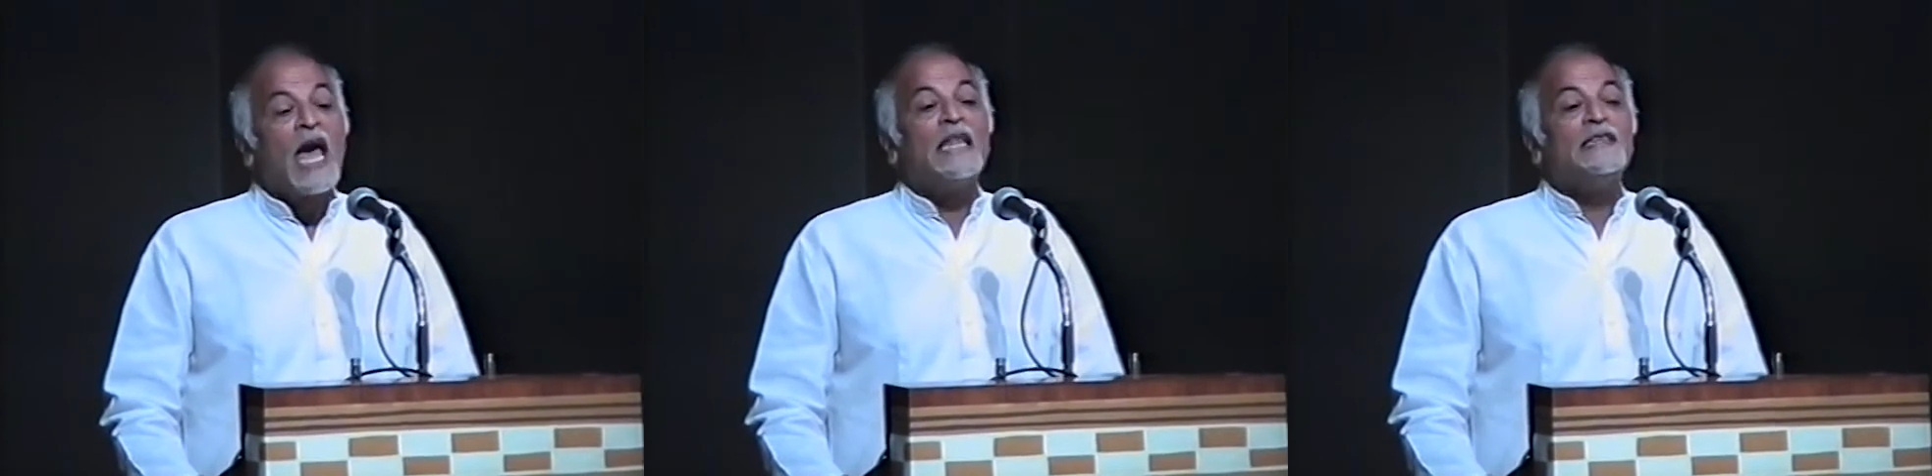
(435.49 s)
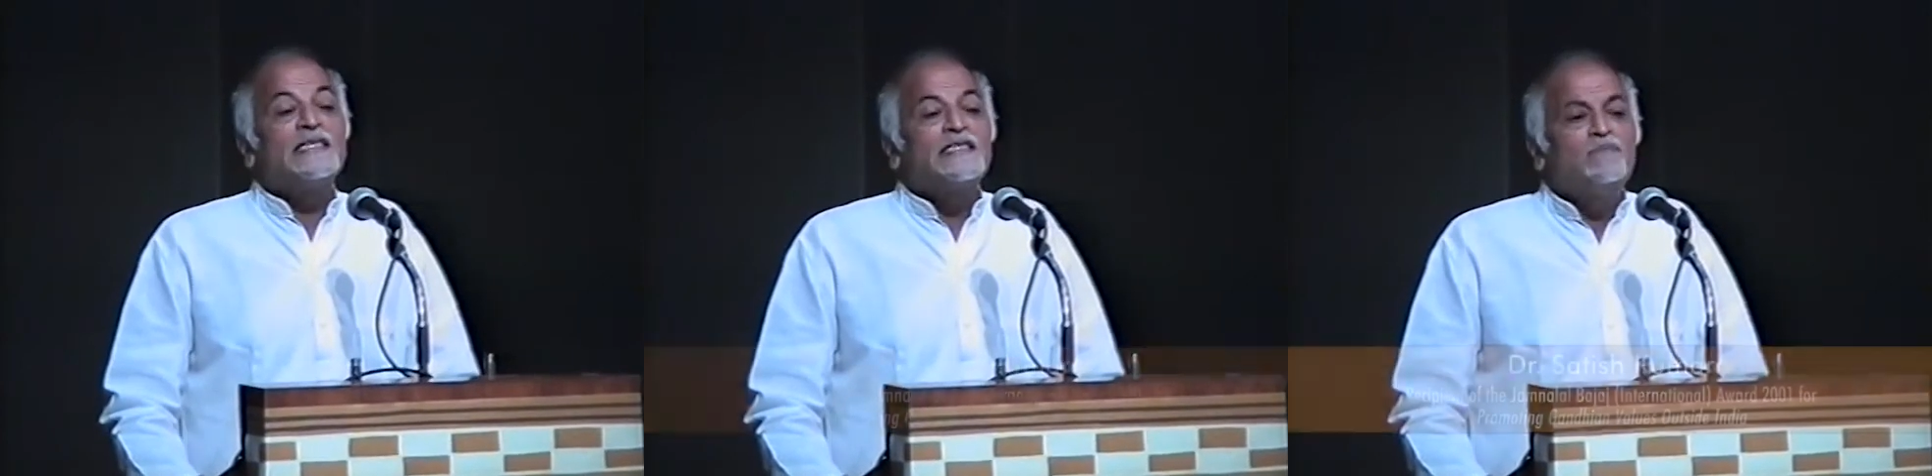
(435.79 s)
and
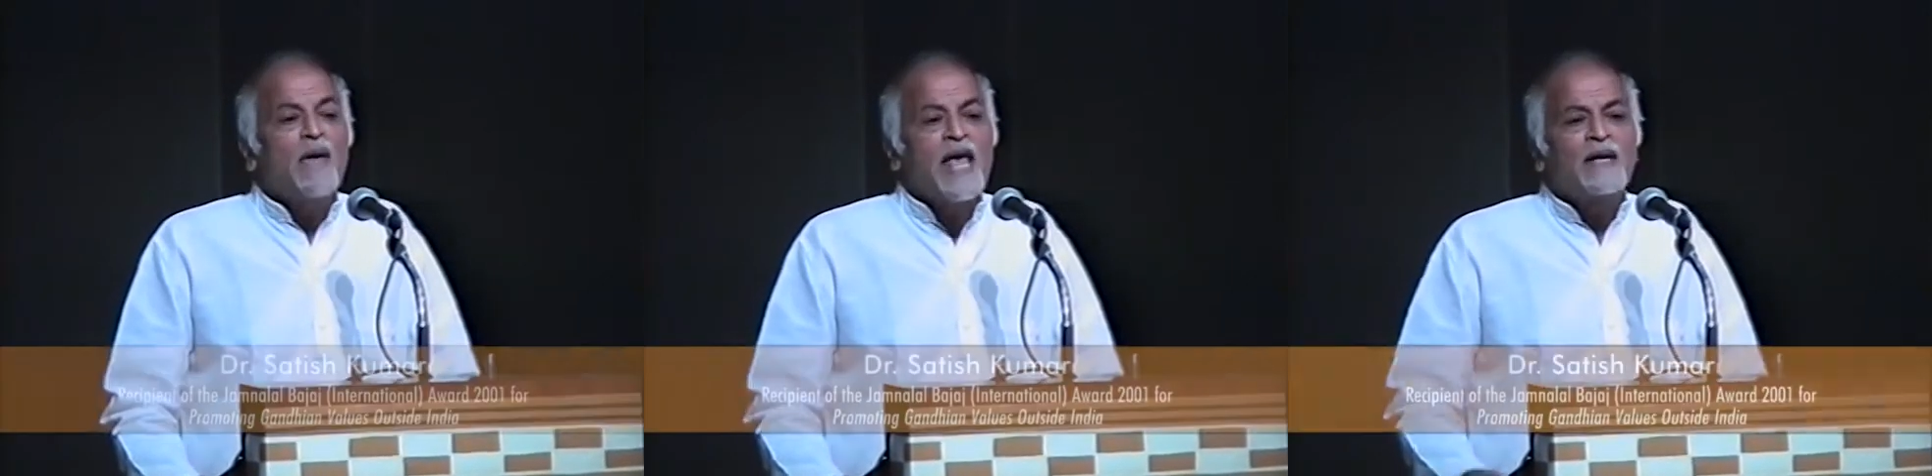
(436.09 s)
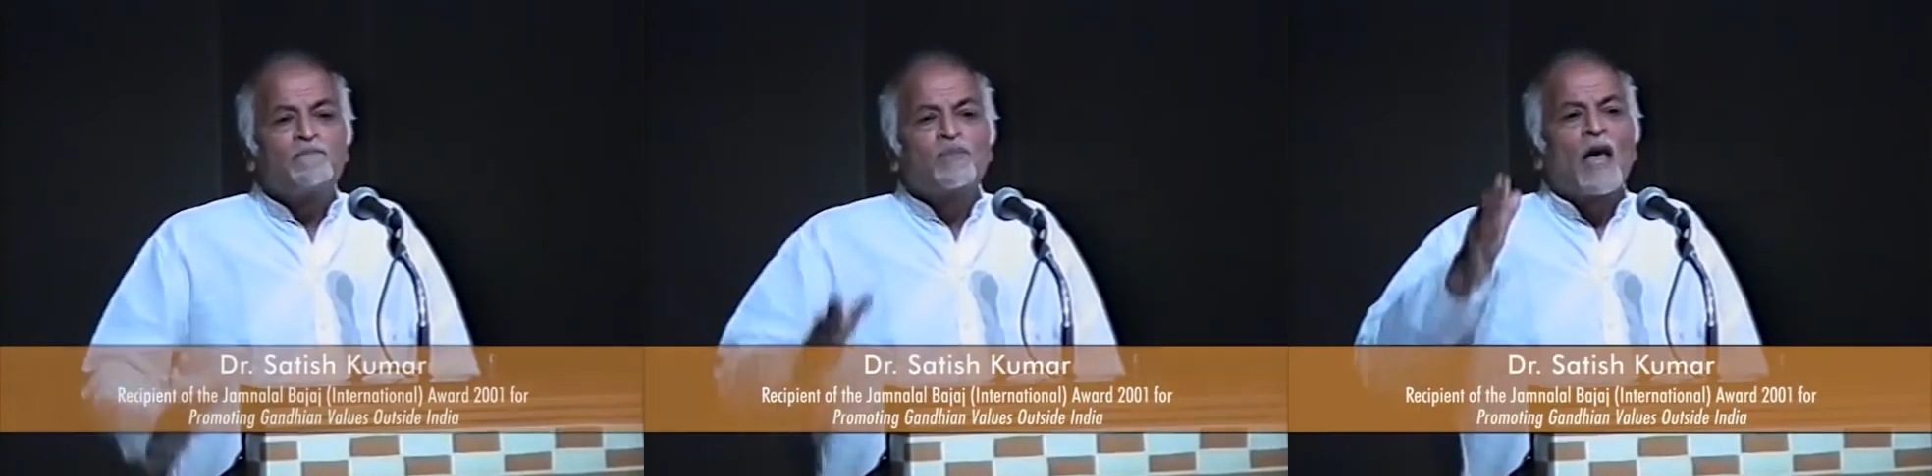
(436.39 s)
let's
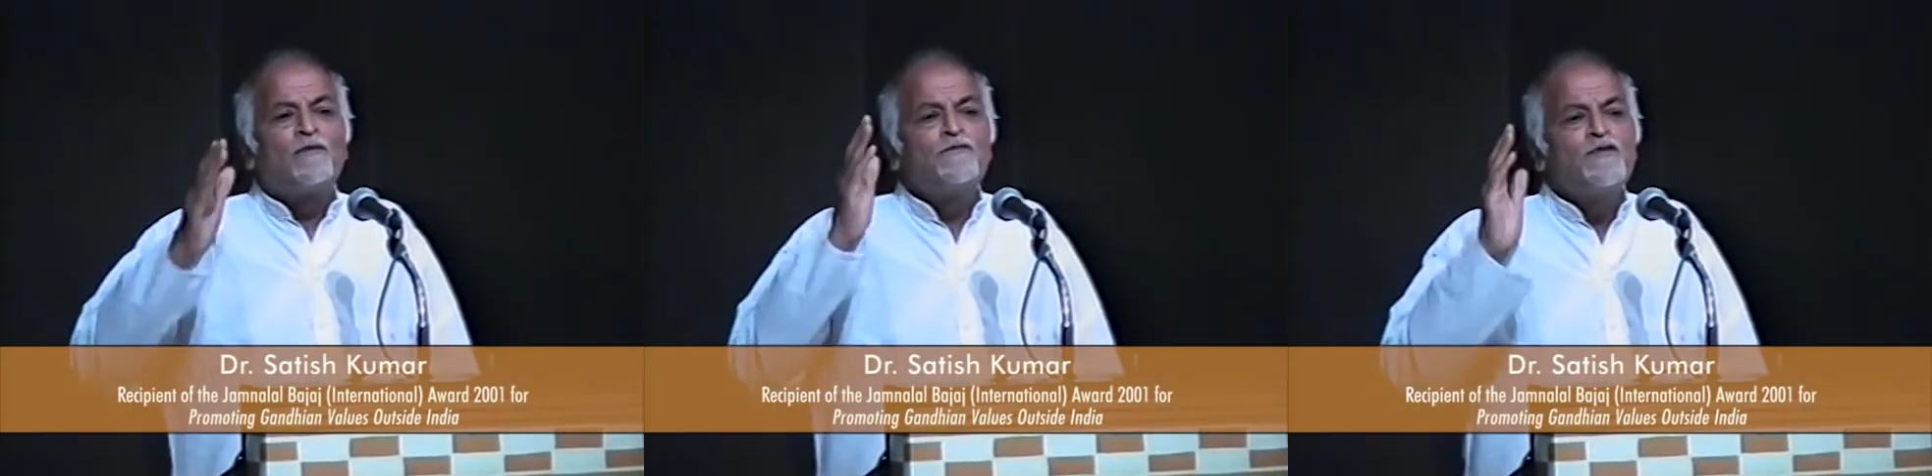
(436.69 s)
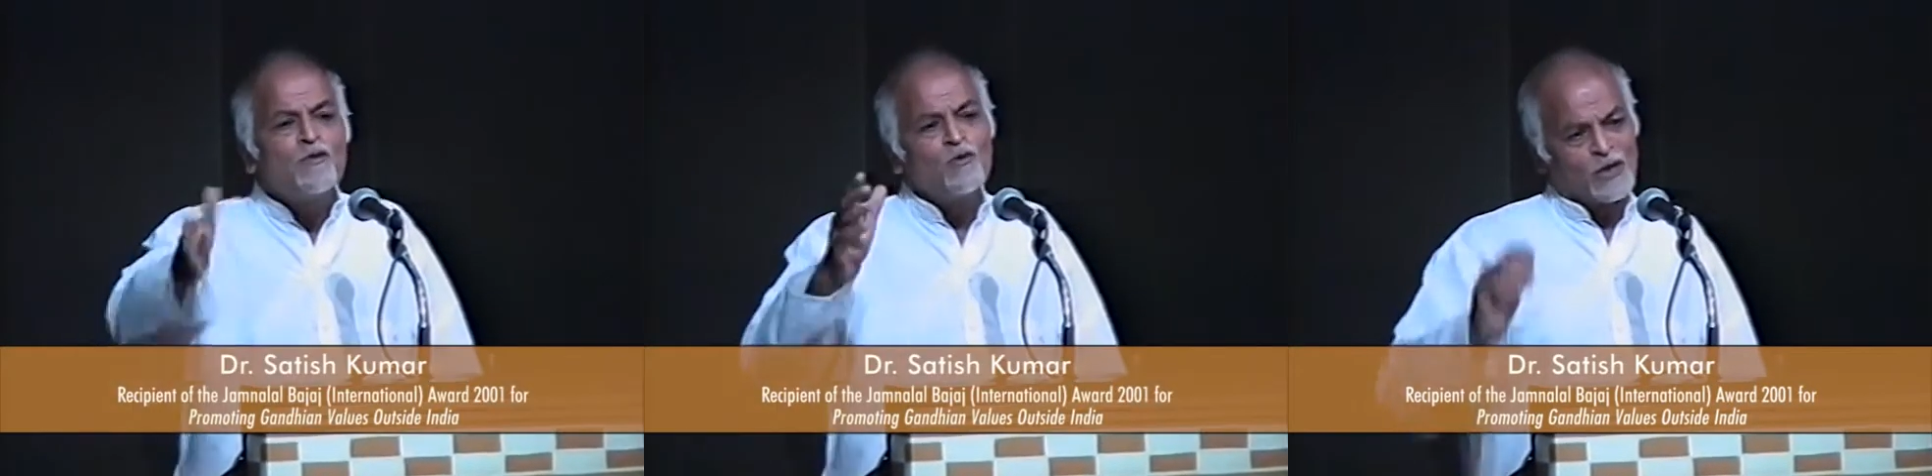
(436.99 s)
make a
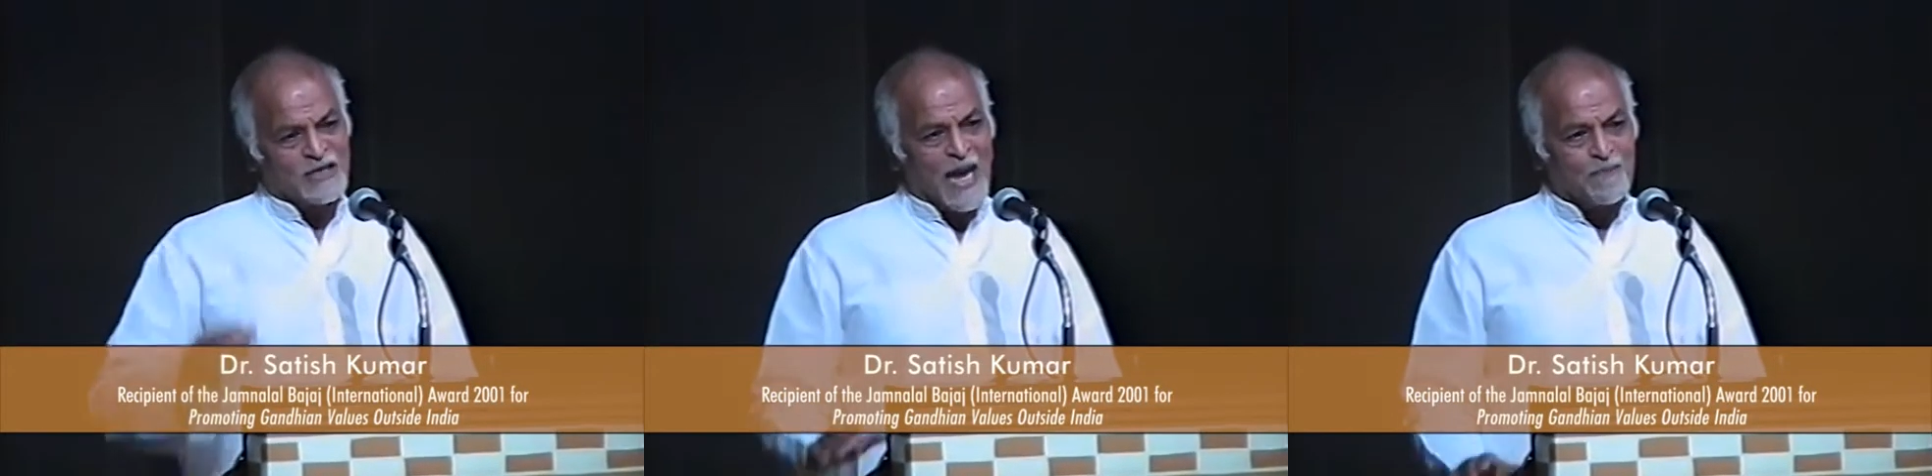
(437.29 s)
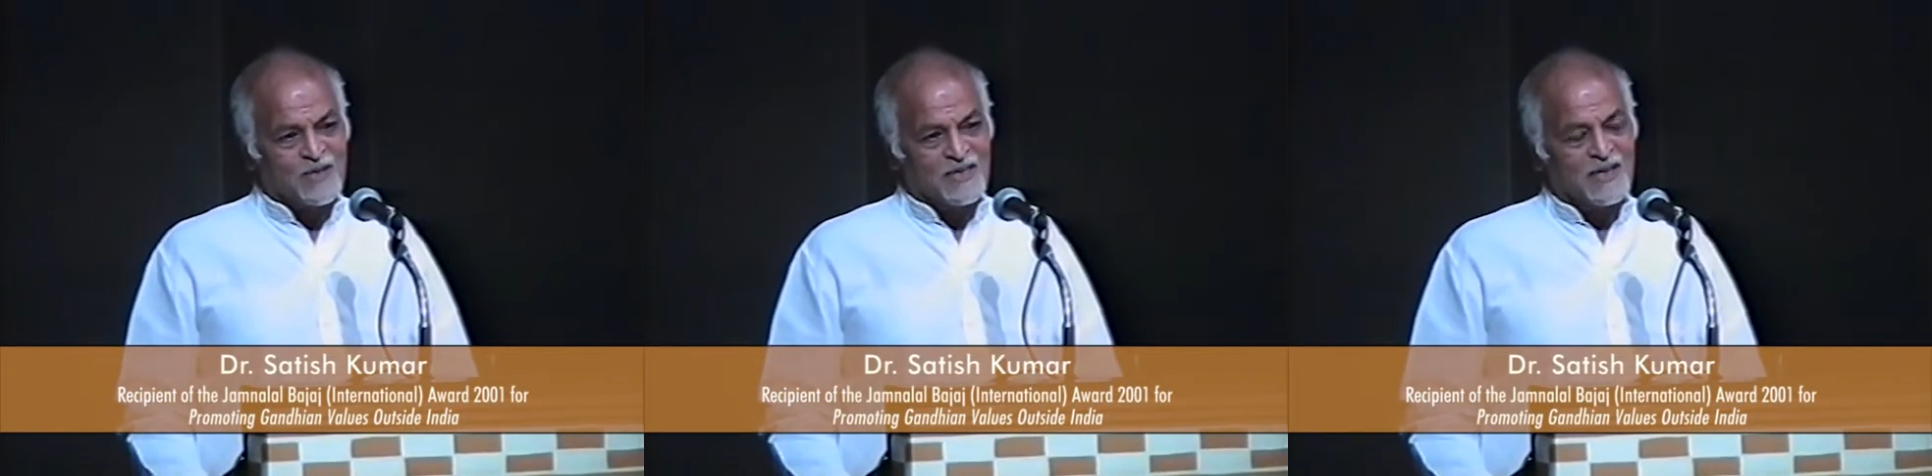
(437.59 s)
few
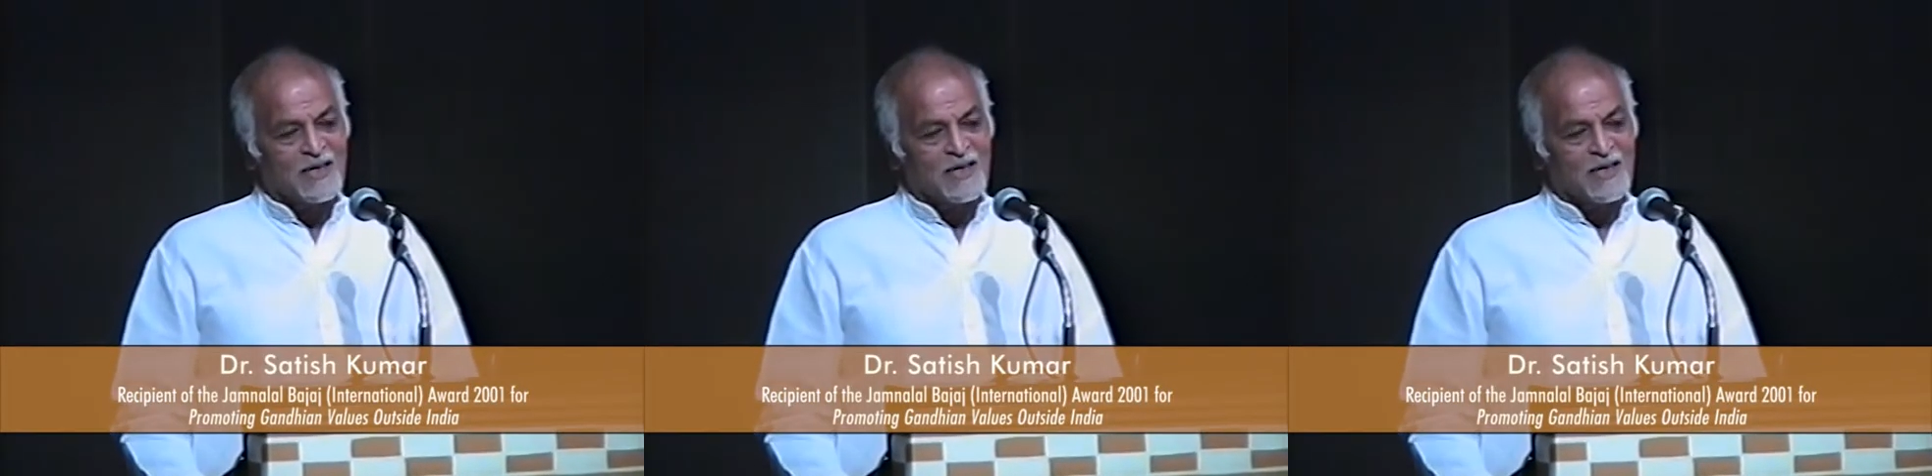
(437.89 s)
steps.